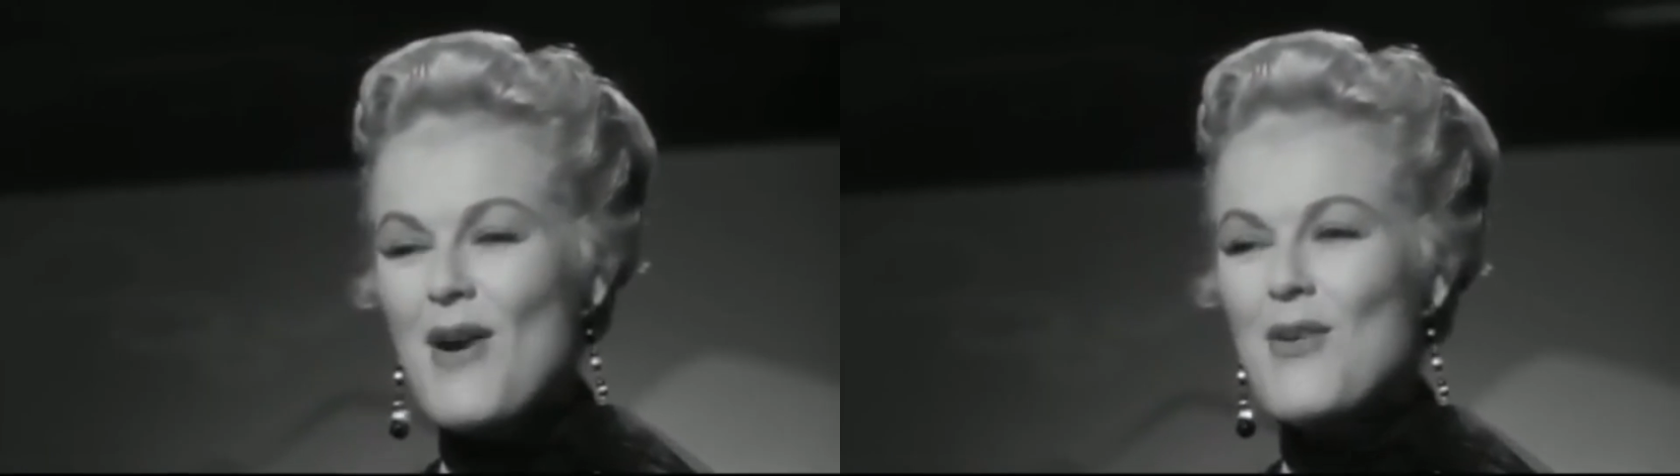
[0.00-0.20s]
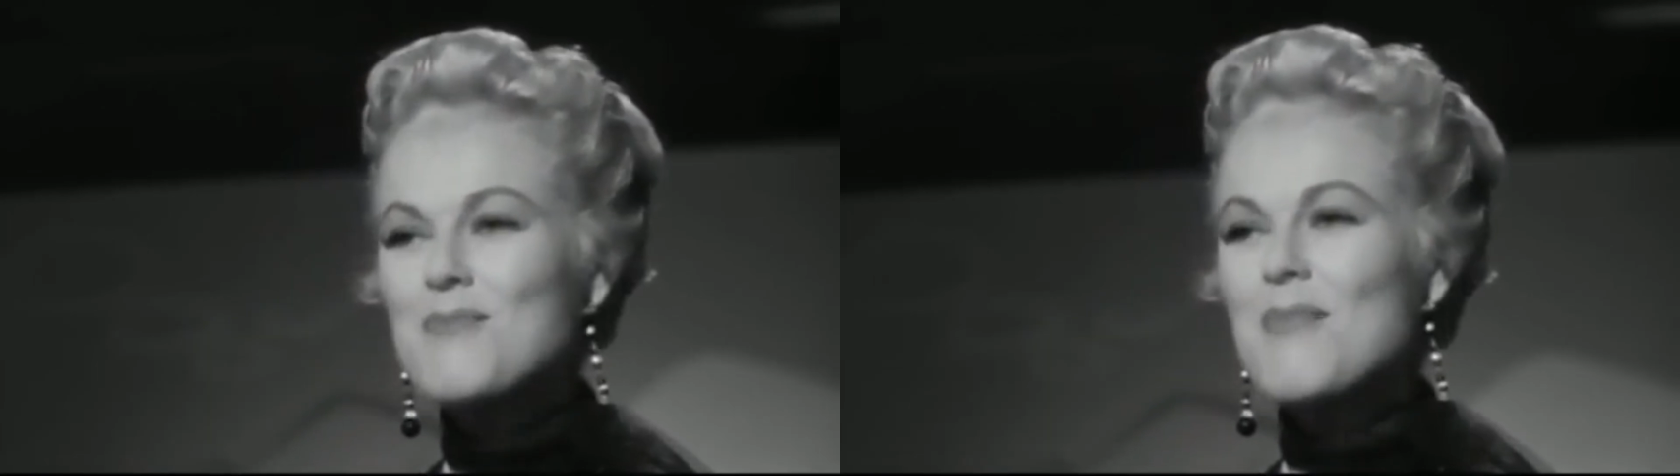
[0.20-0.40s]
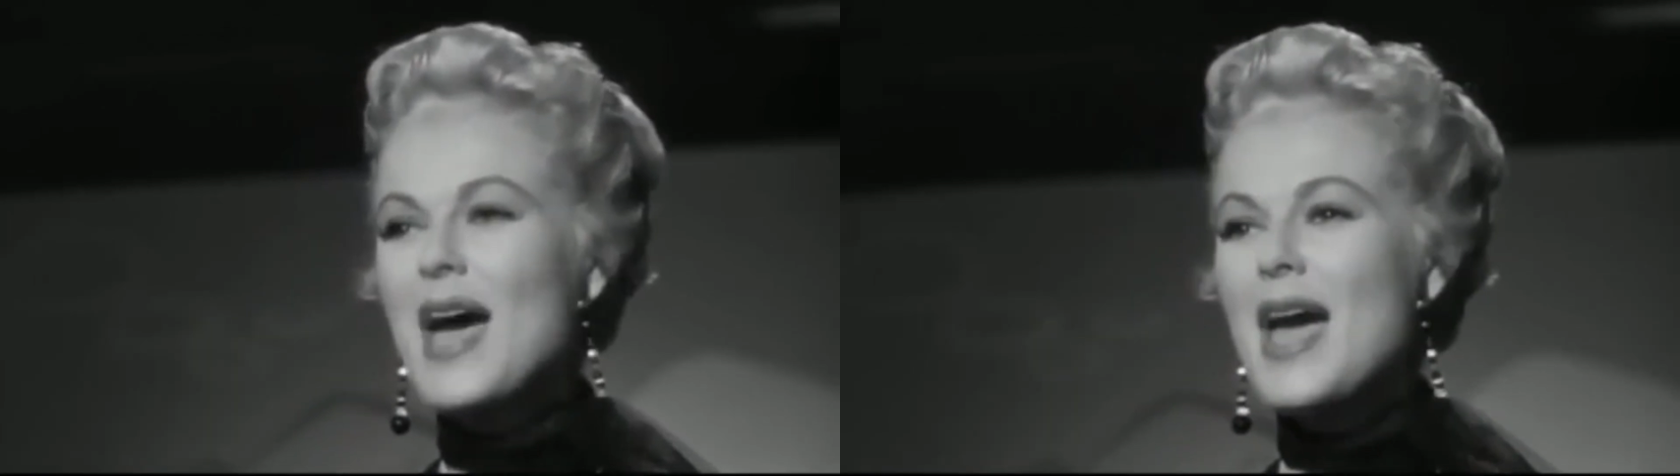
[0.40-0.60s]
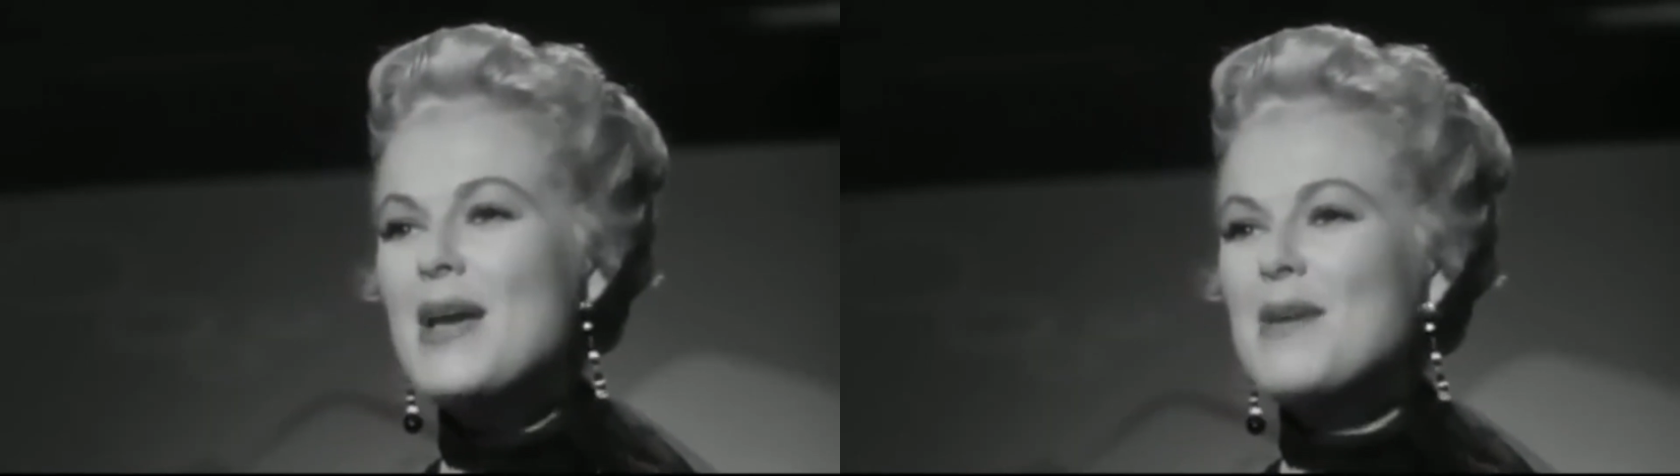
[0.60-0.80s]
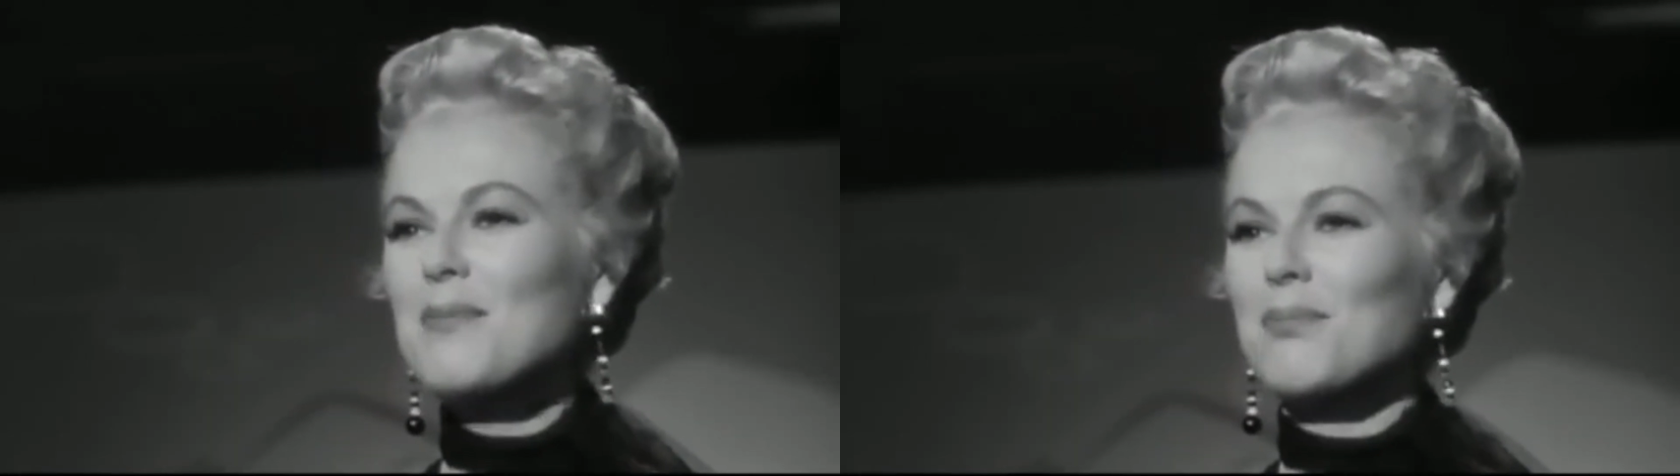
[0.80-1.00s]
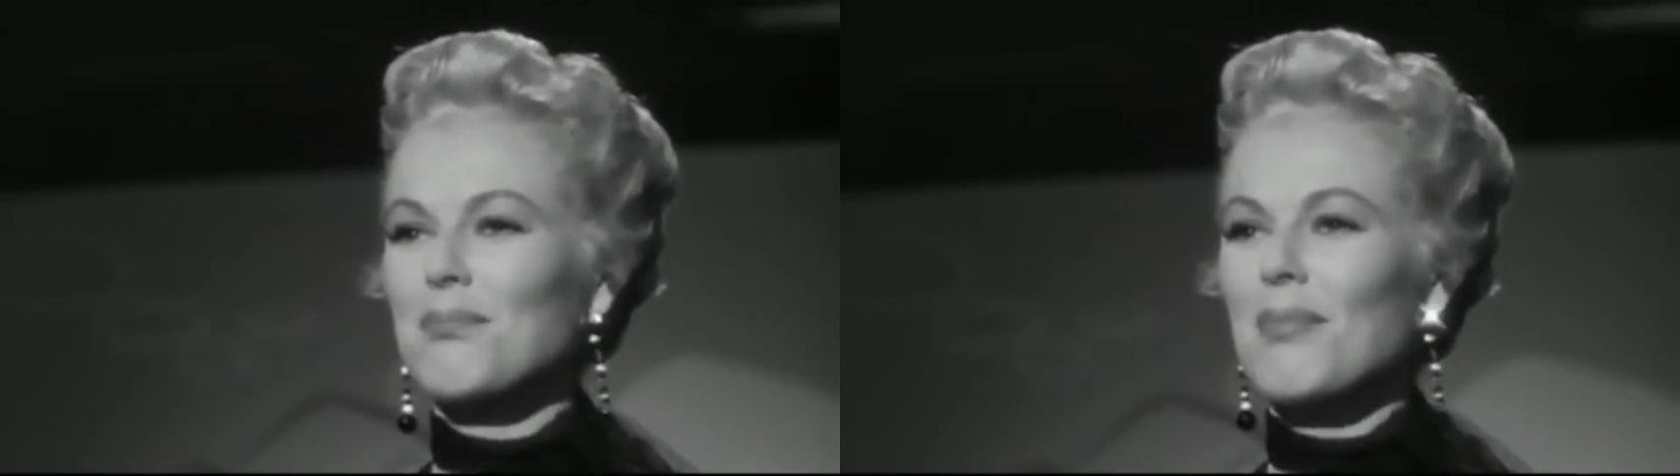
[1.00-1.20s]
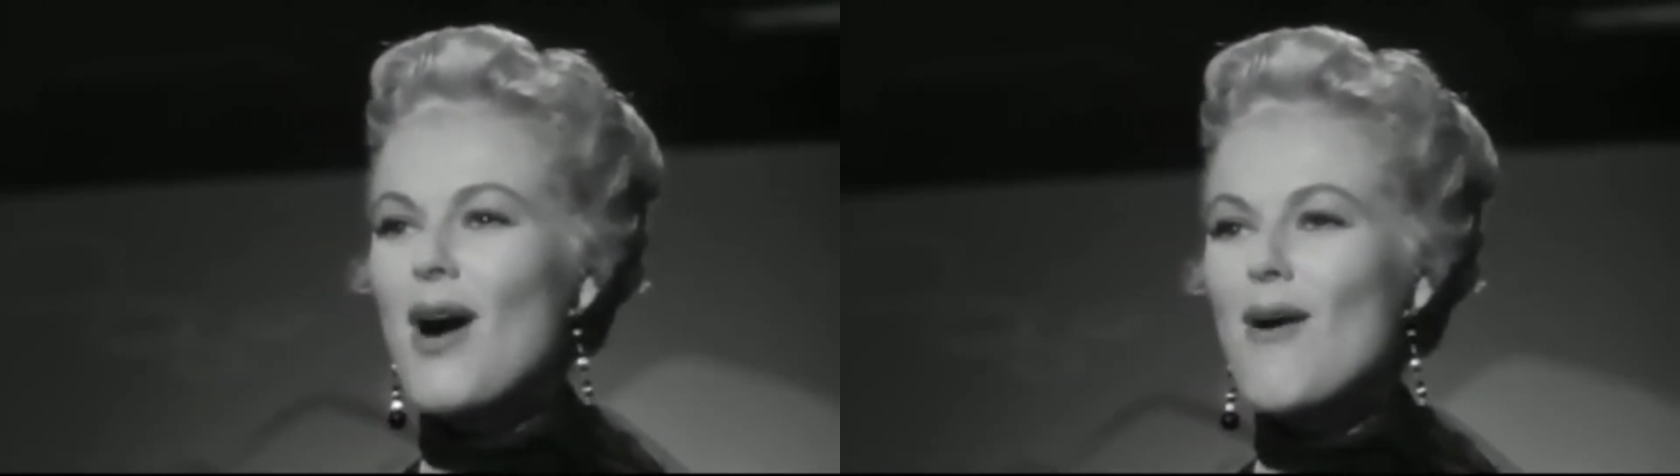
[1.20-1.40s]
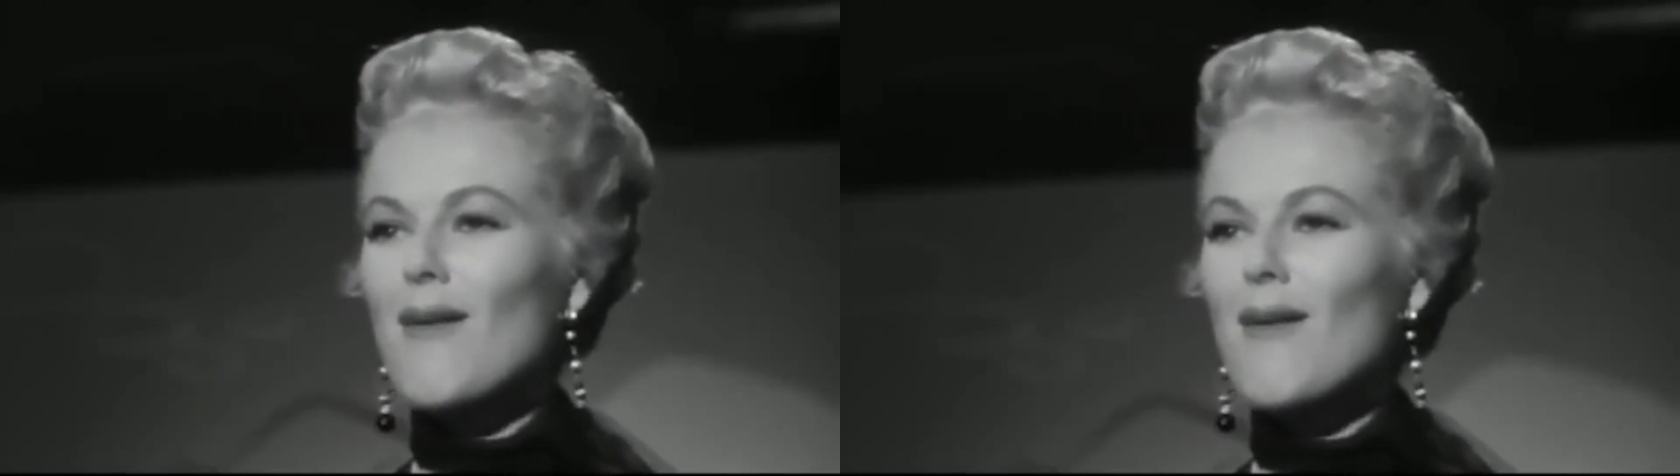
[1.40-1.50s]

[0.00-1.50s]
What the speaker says: was filled with grace,